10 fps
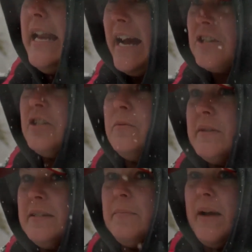It actually
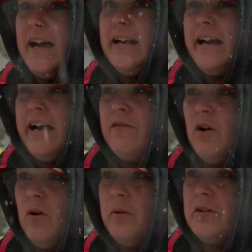wasn't bad. I have an
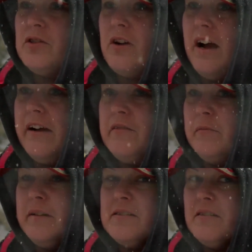all-wheel
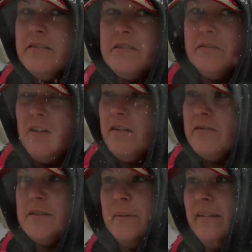drive, but as long as you follow
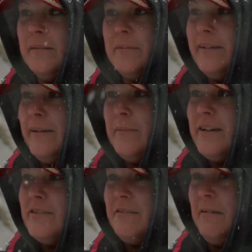the speed limit, I
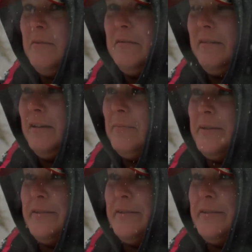imagine, I mean, you can get up